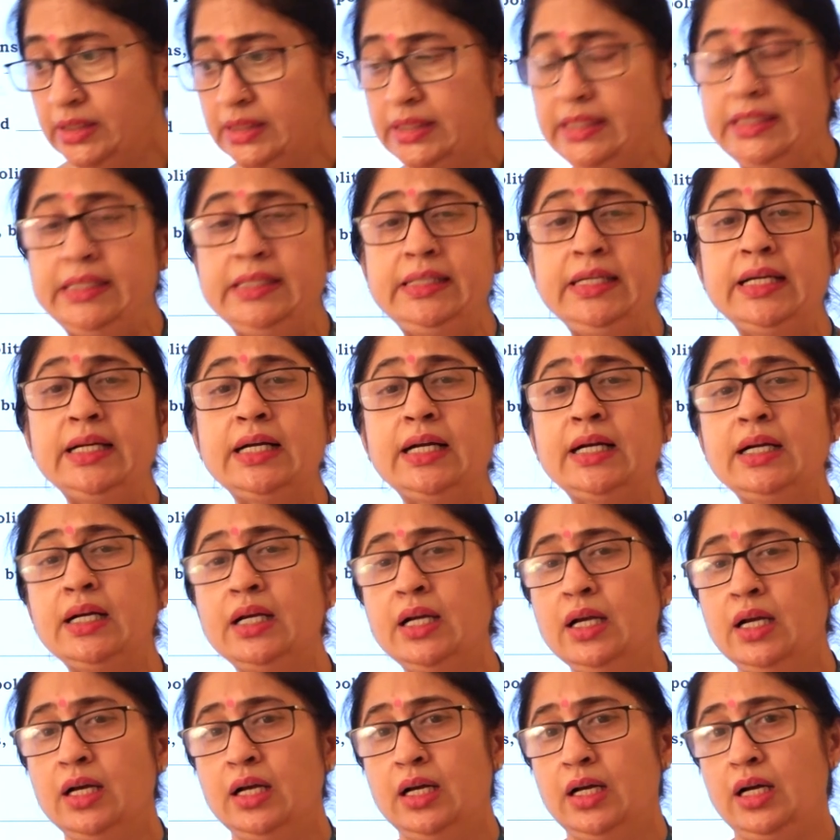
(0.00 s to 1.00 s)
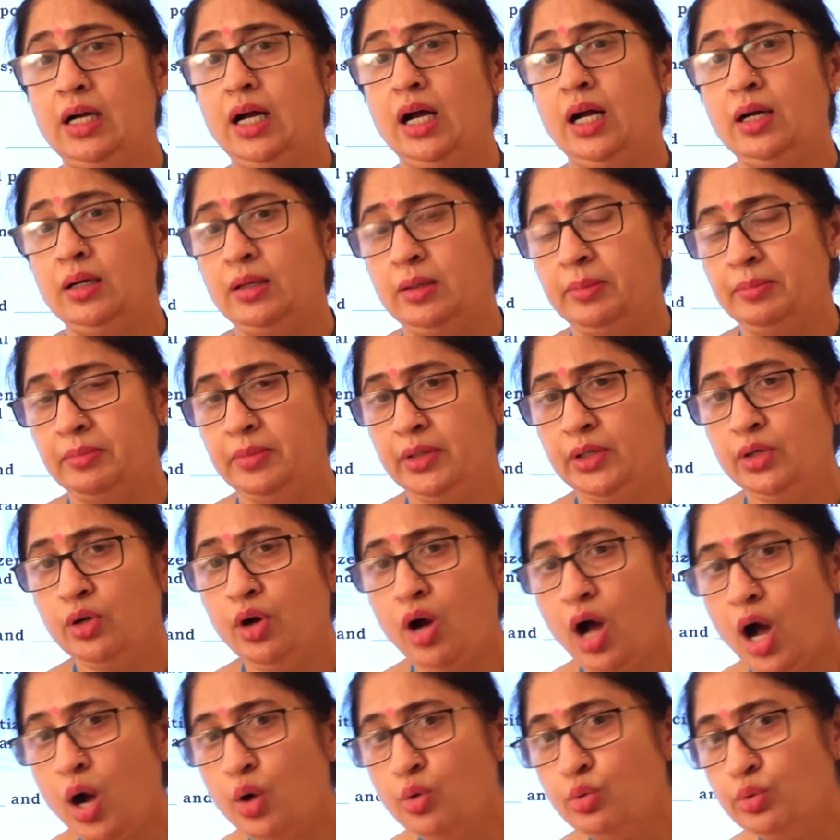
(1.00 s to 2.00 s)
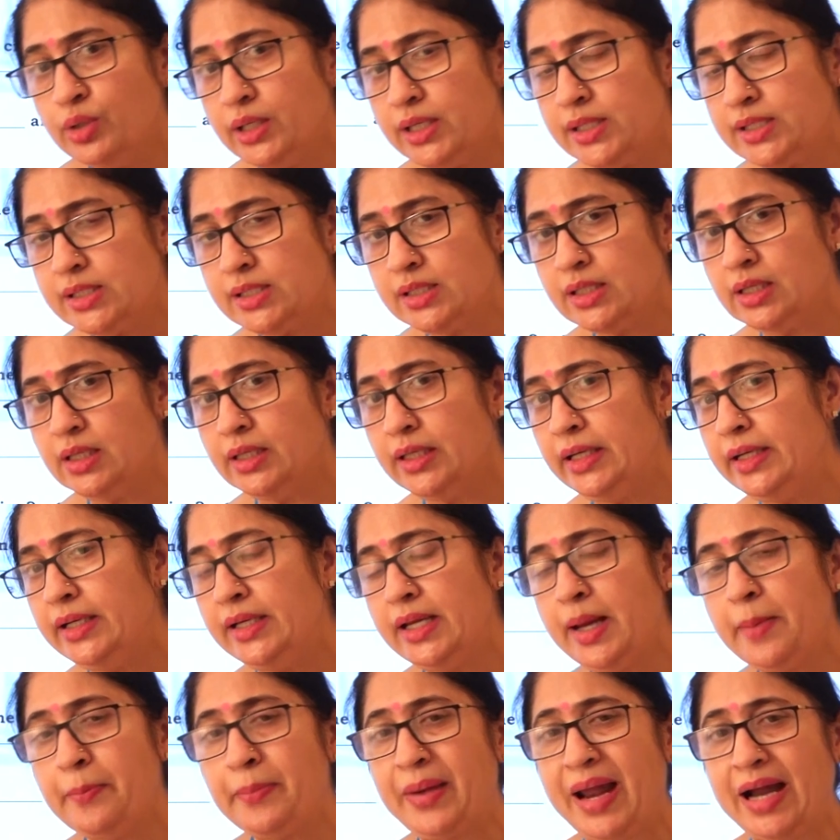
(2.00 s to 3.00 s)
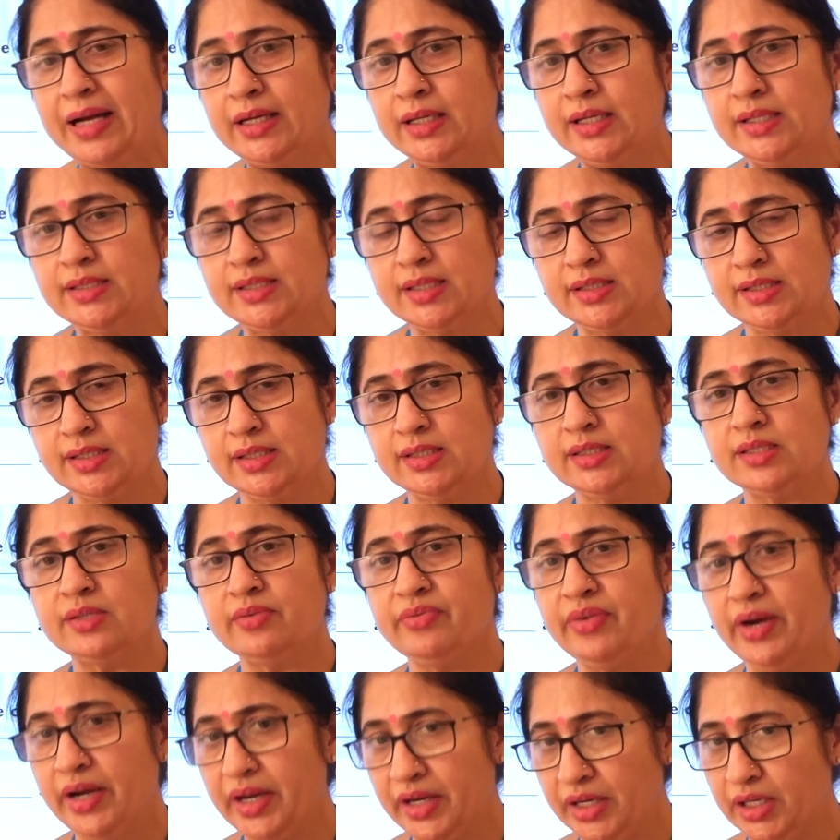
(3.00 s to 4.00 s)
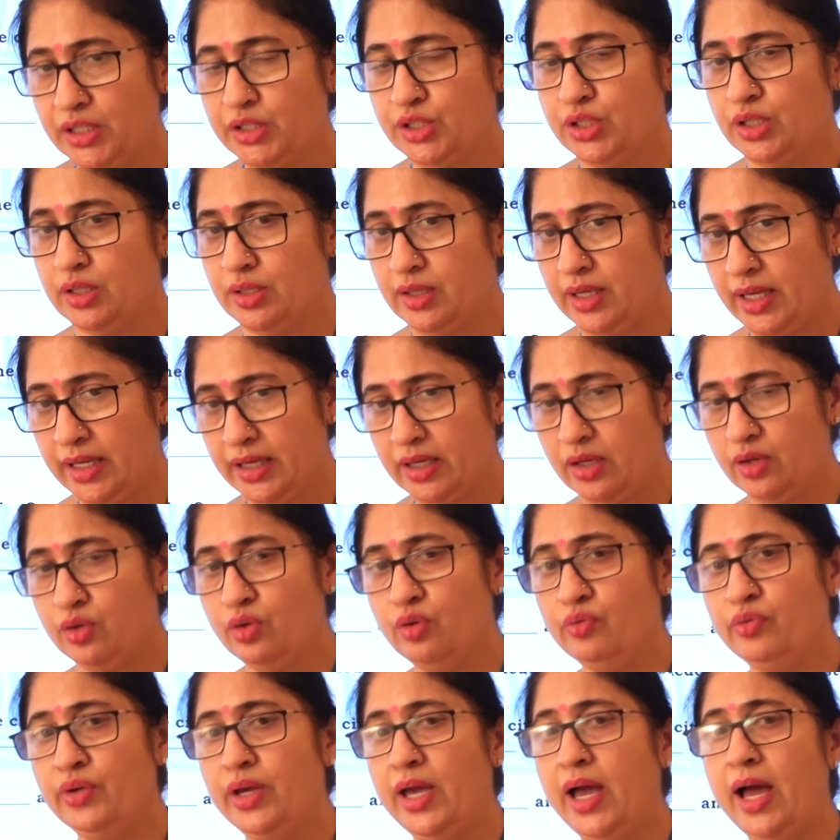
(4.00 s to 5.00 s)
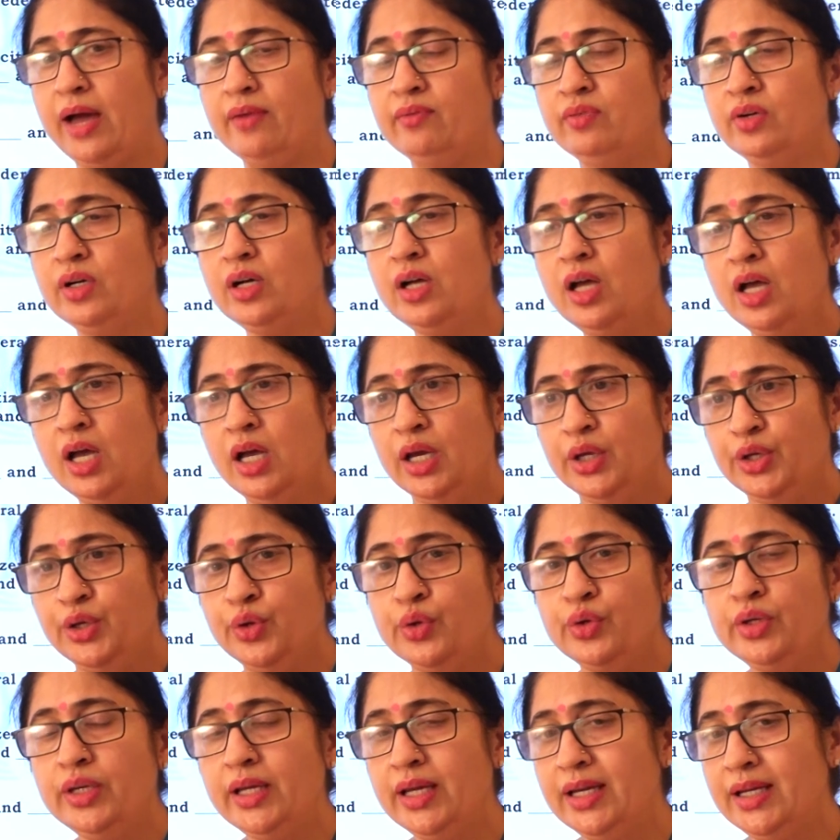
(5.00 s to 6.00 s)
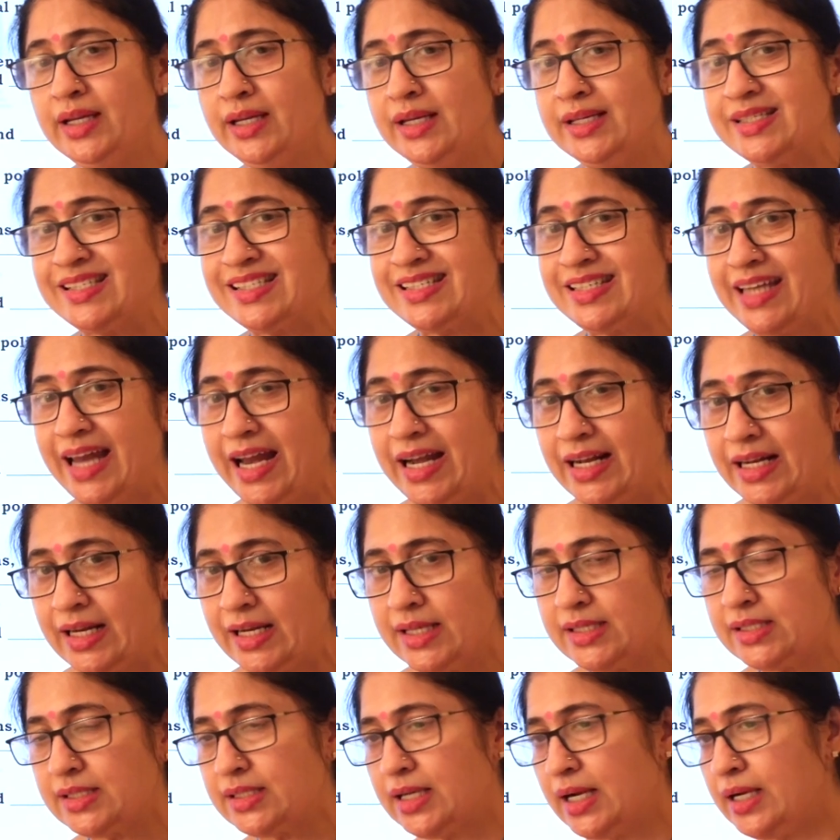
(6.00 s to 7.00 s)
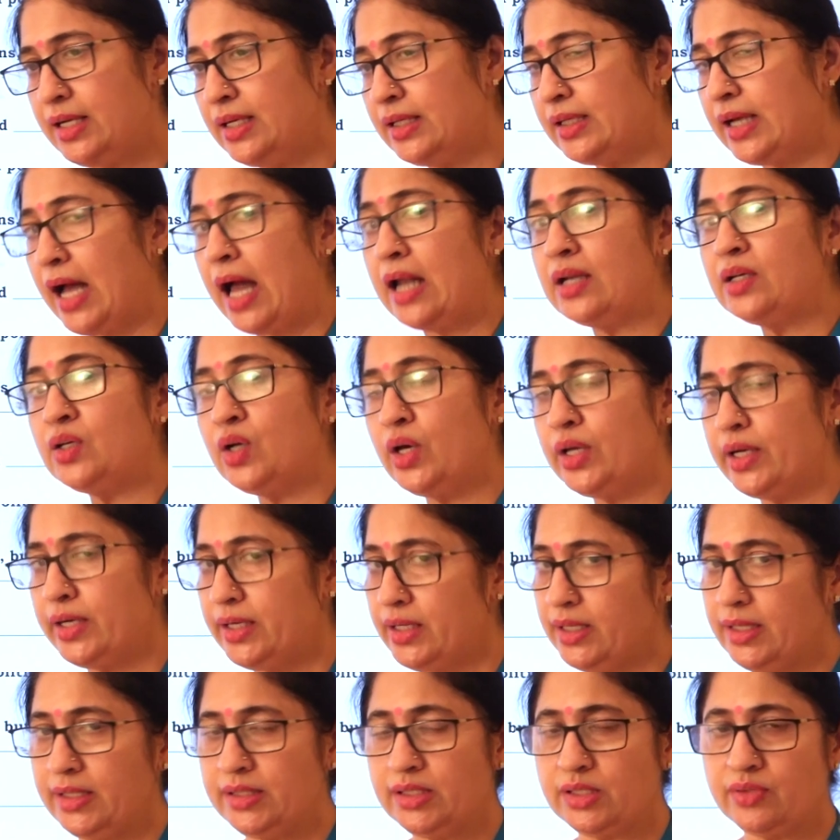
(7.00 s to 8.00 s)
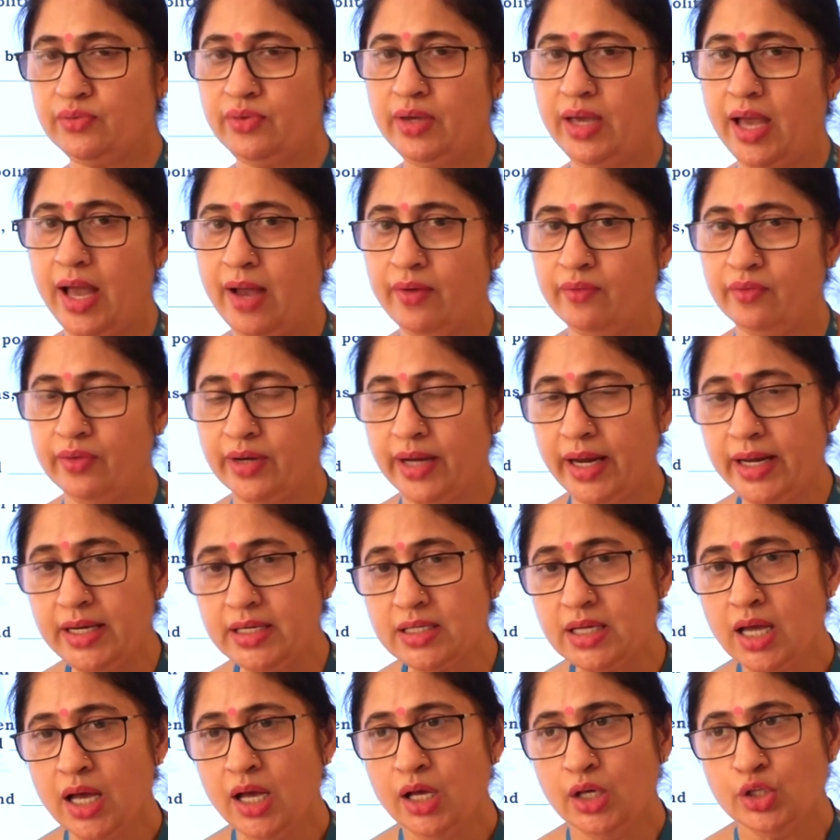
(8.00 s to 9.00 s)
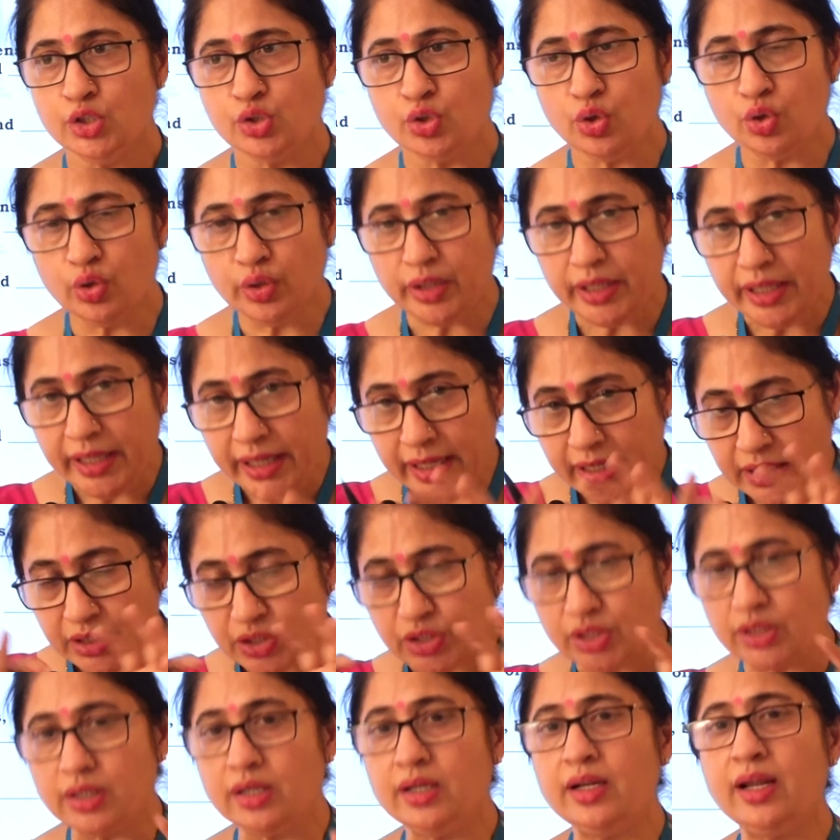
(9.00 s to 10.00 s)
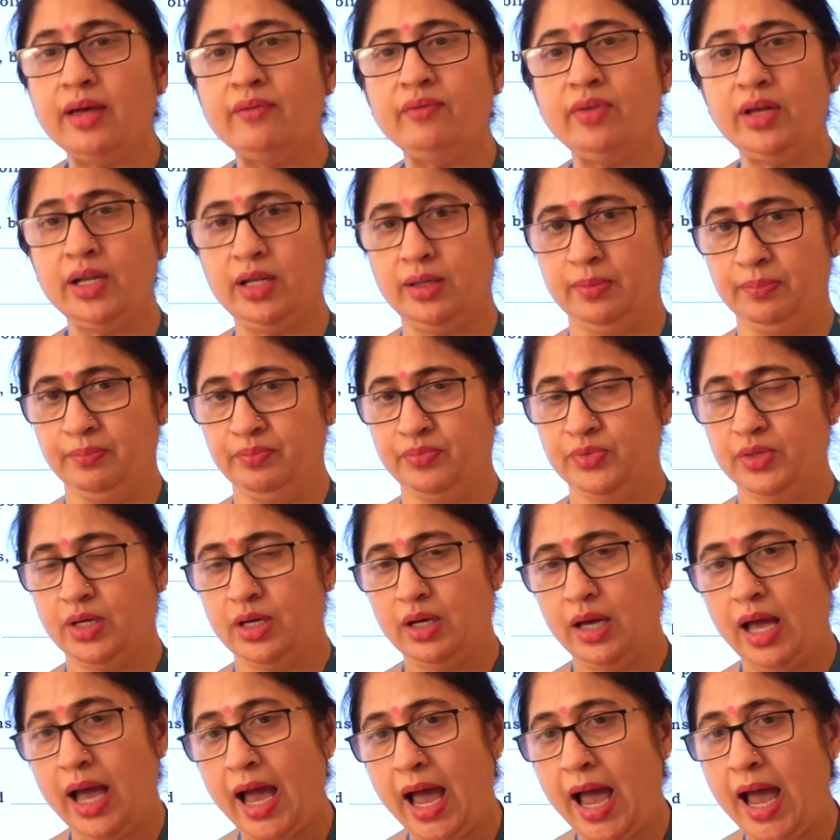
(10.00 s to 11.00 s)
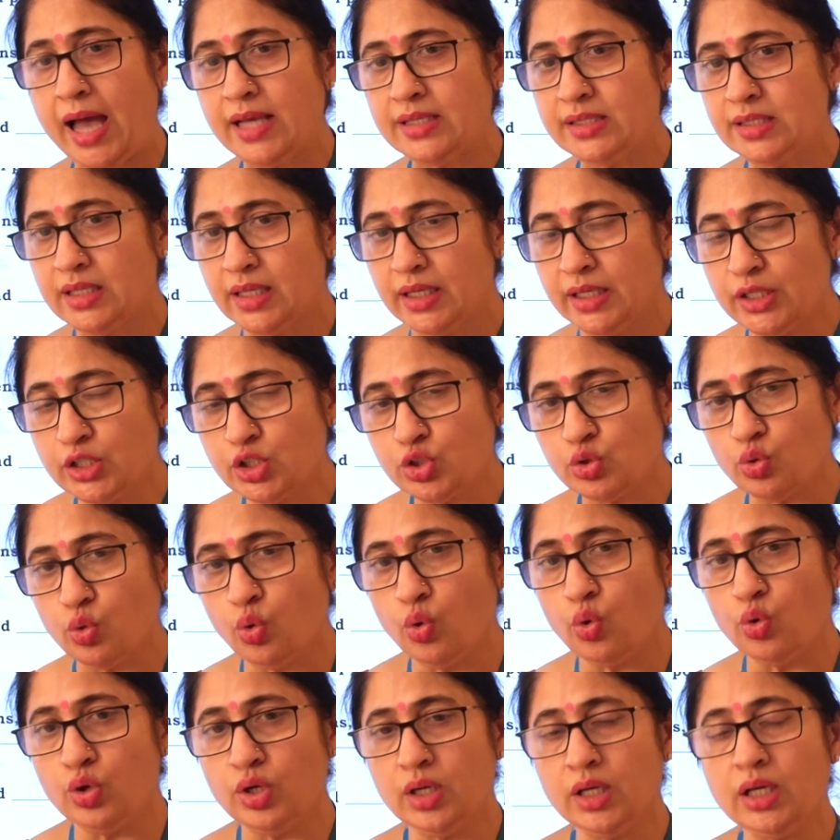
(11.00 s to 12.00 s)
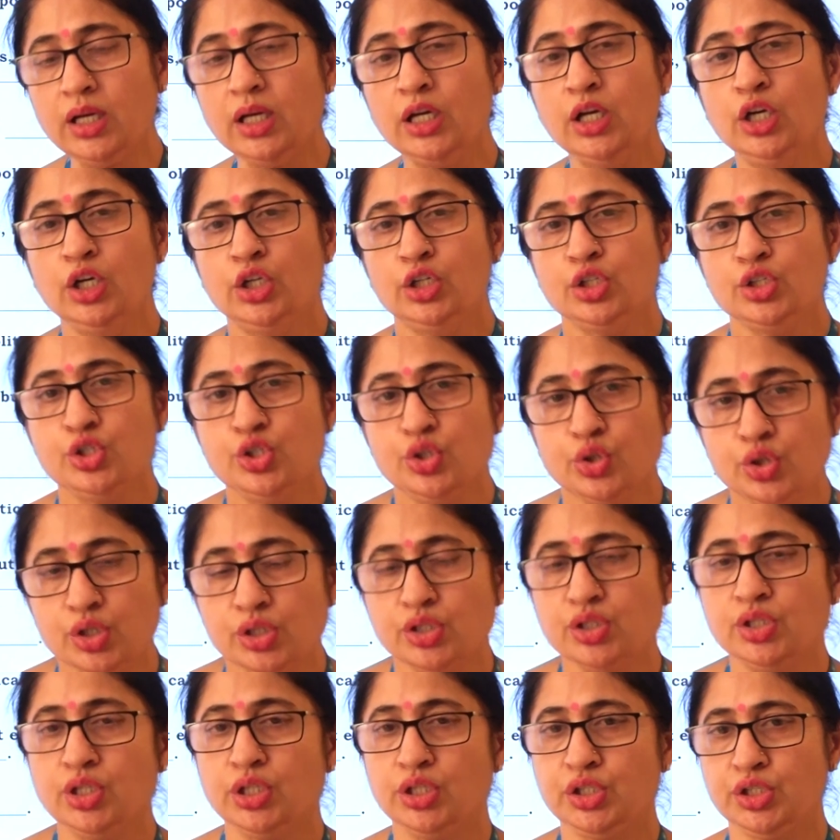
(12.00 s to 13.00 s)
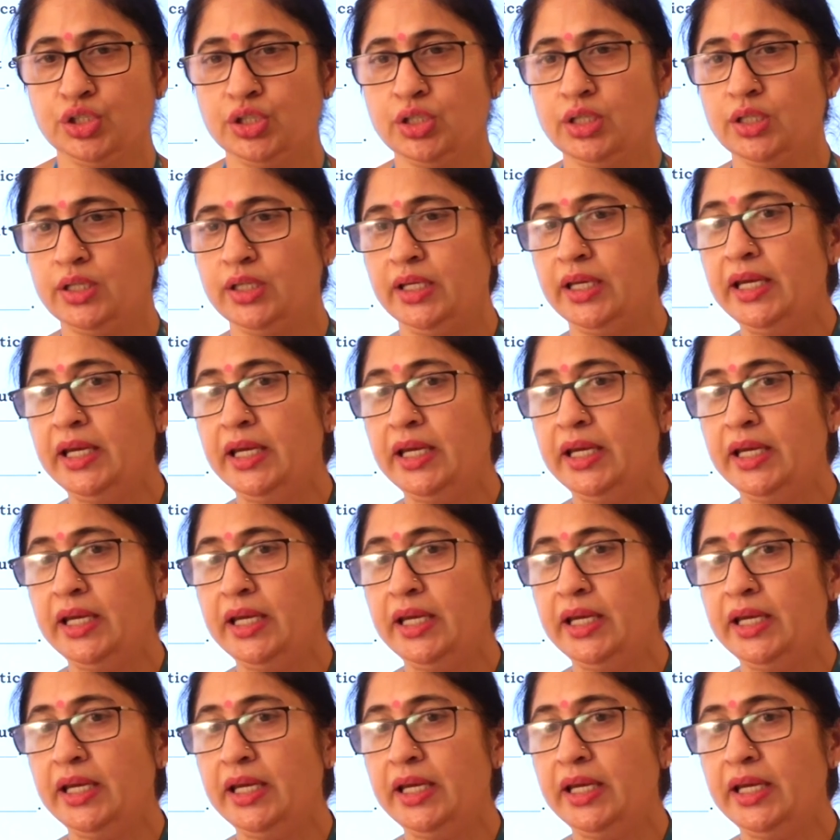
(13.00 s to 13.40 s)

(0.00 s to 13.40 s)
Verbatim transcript: India, um, you know, how does uh, India practices its federation? Like, you know, we have a union list, state list and concurrent list we have, right? So, each level has its own uh, jurisdiction.